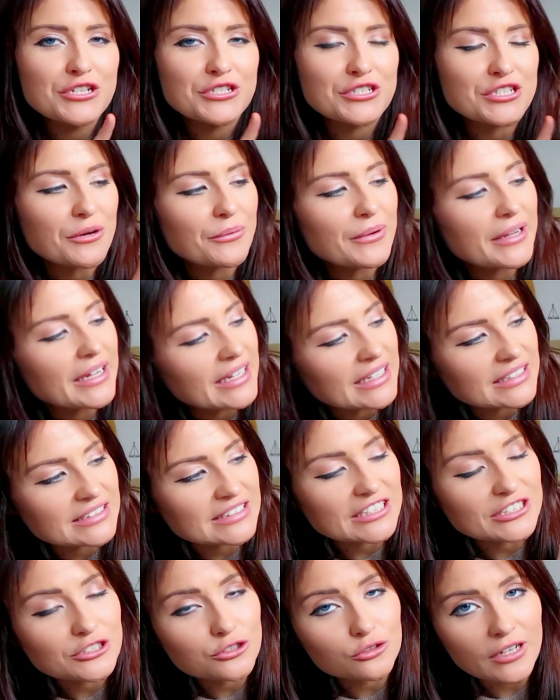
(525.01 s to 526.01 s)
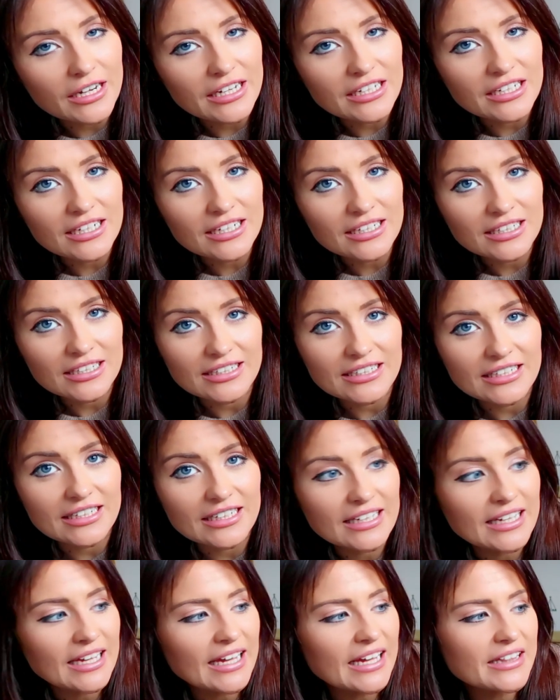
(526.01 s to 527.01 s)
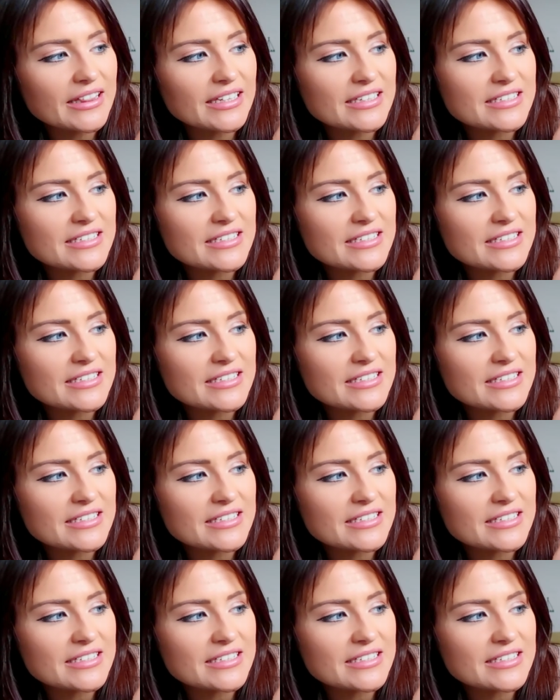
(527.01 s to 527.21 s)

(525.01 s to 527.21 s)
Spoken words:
So it is a trainer cleaning kit.